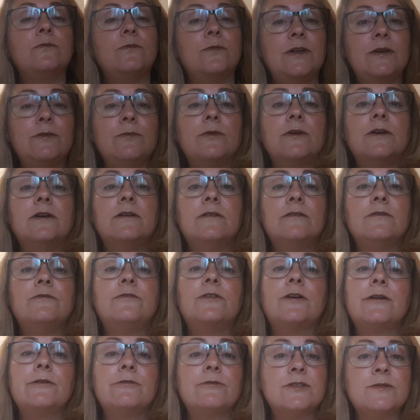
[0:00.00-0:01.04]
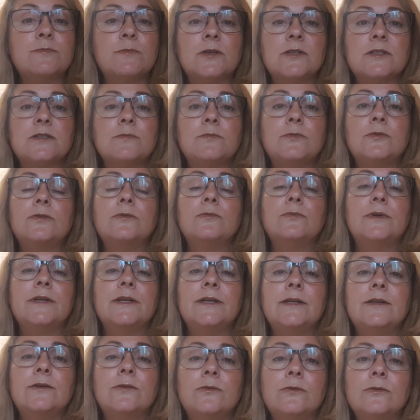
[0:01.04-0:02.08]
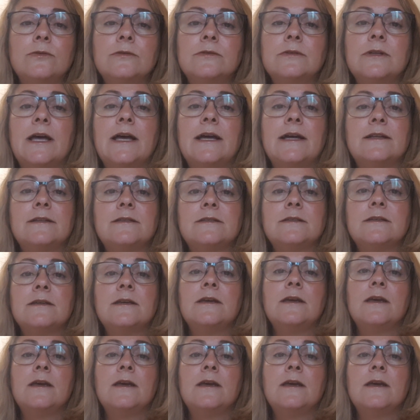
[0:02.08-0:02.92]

We were very responsible. We all had